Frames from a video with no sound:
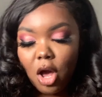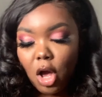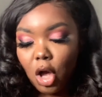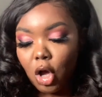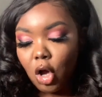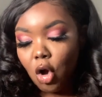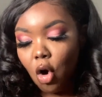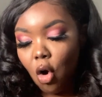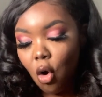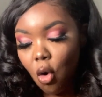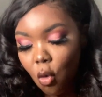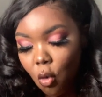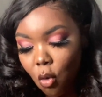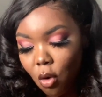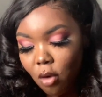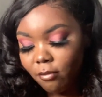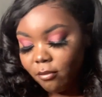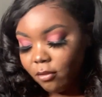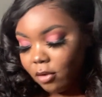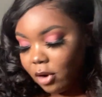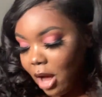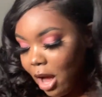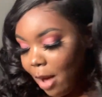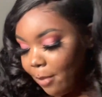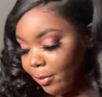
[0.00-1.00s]

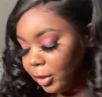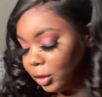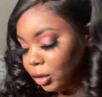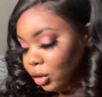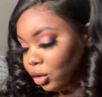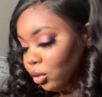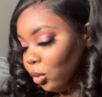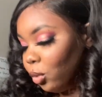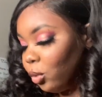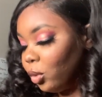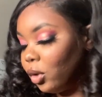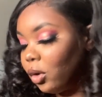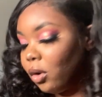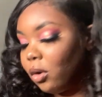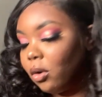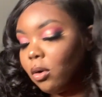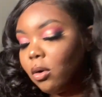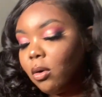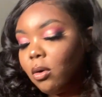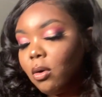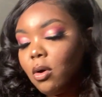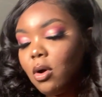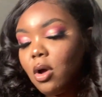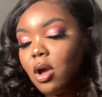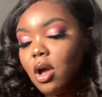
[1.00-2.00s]
Cora. I'm gonna show y'all
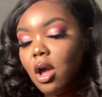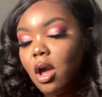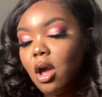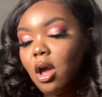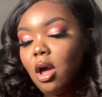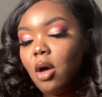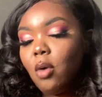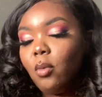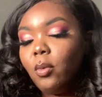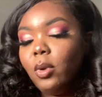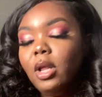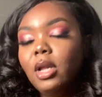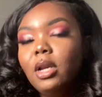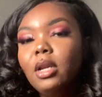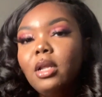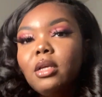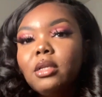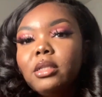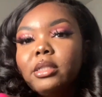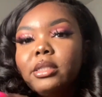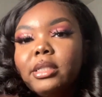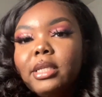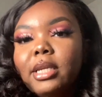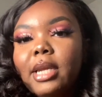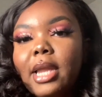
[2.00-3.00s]
what it
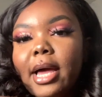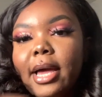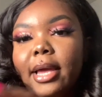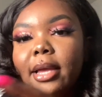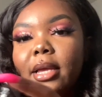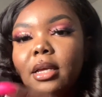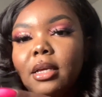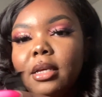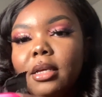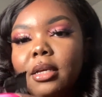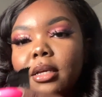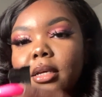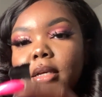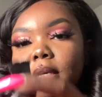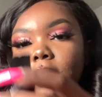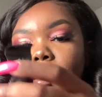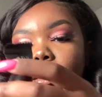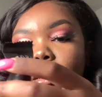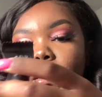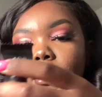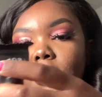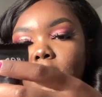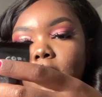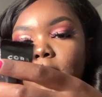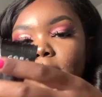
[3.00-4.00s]
looks like.
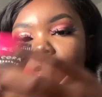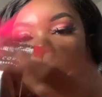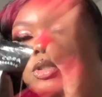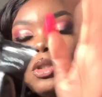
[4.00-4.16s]
Let me